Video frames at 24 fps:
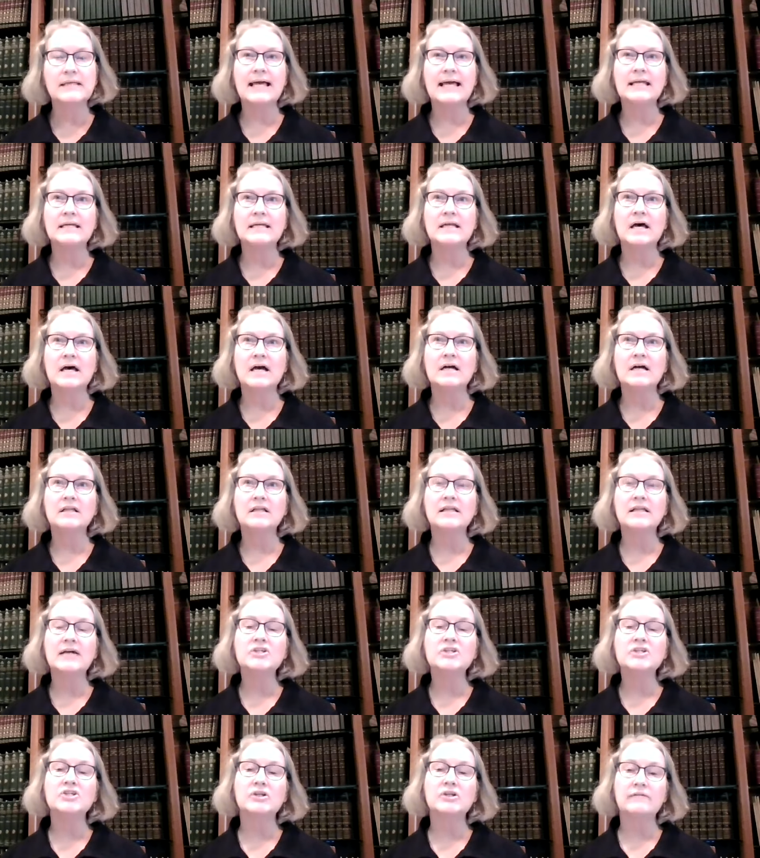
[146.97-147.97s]
and a
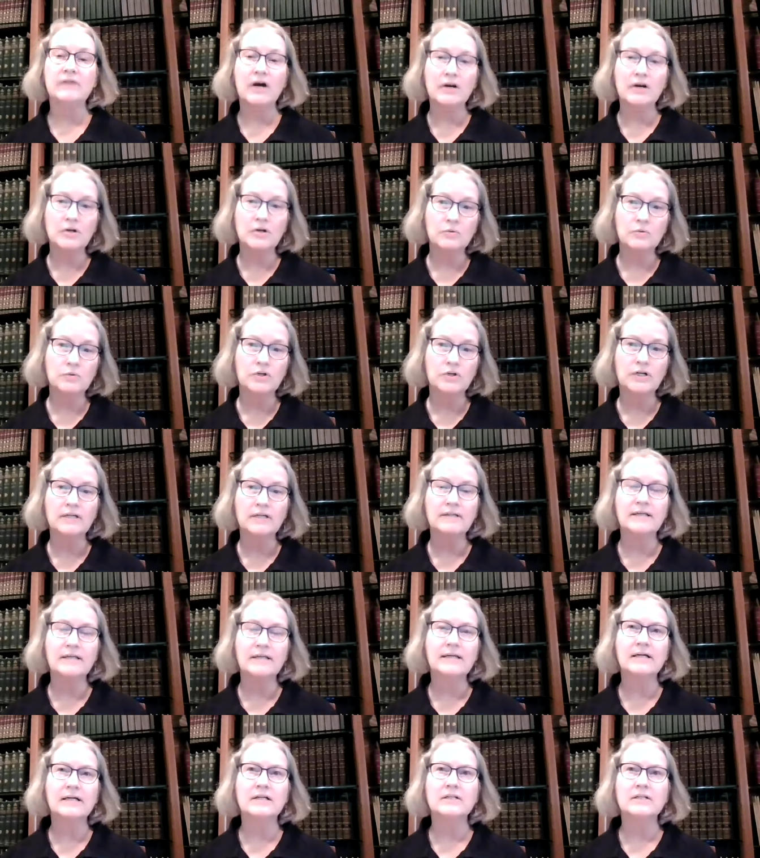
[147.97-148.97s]
collection of artwork
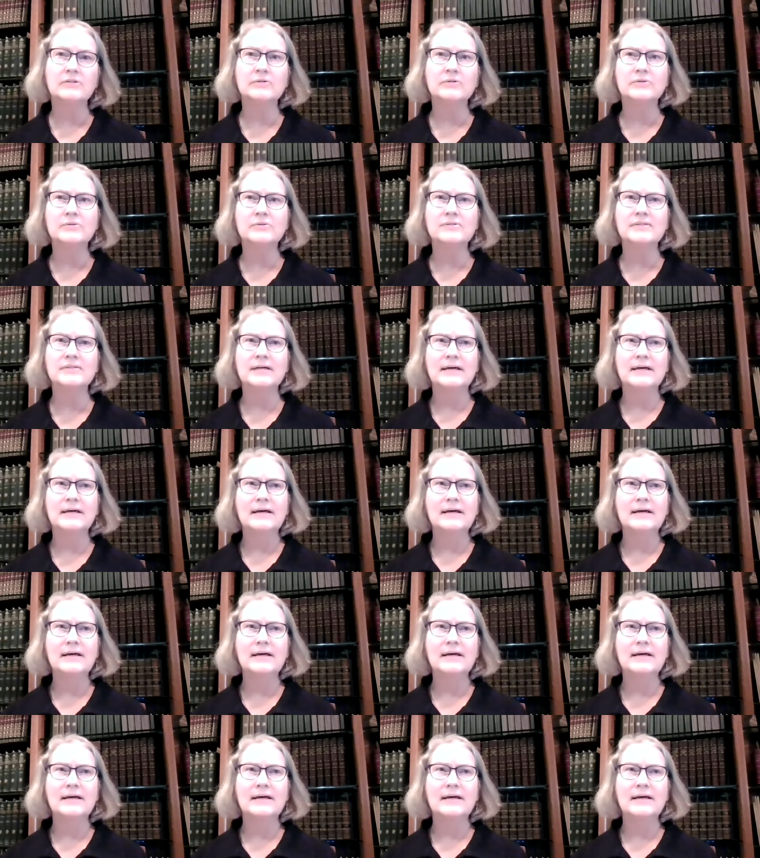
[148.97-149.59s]
that includes